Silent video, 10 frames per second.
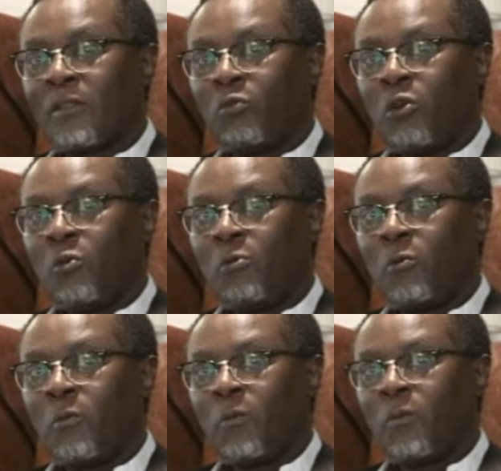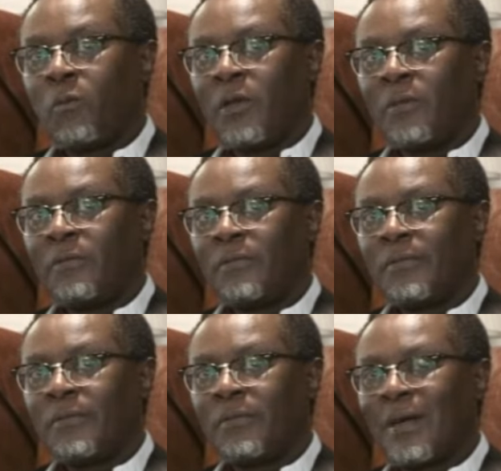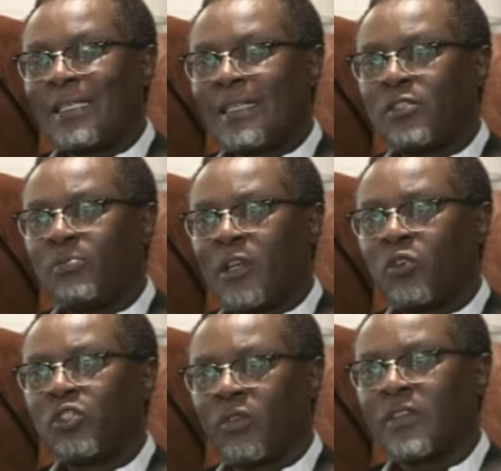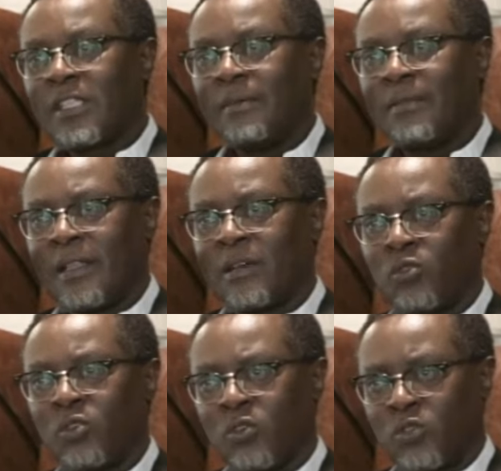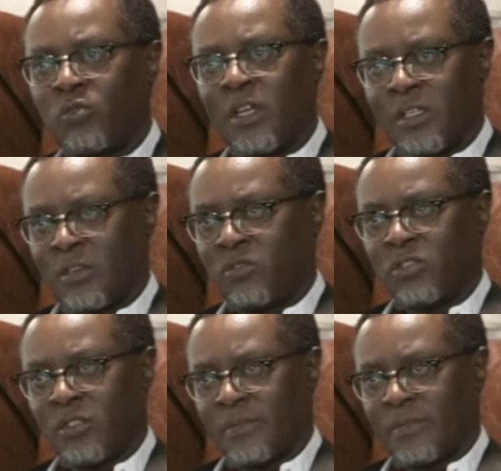we, we, we, wanted it to be launched on the same day that Ruto was doing his launch.